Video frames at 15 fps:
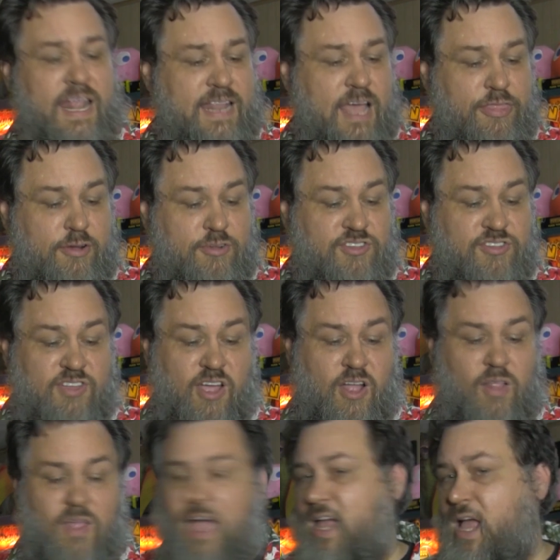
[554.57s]
Now, there's
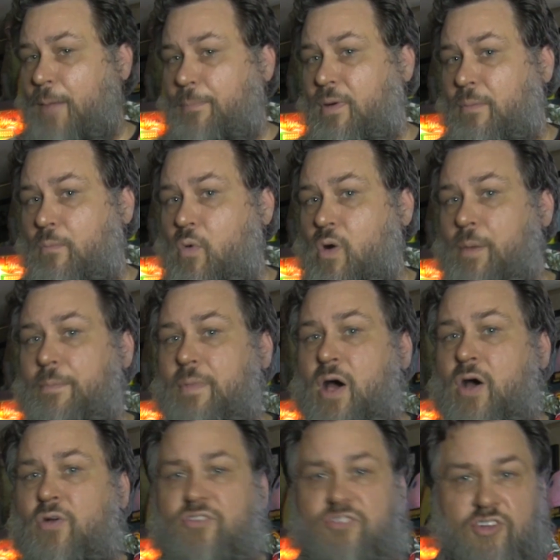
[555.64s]
still a couple more
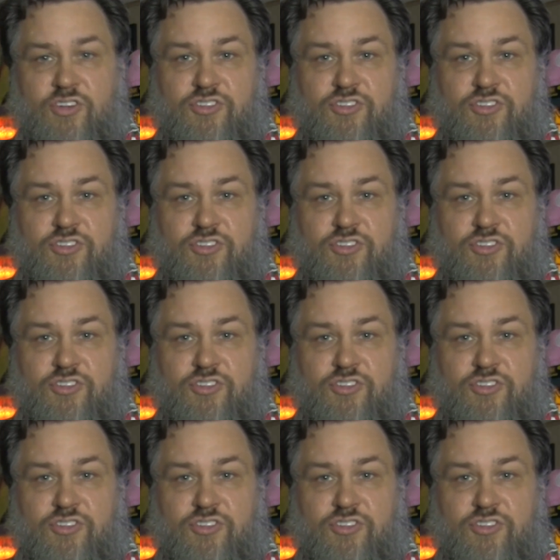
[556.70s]
modes.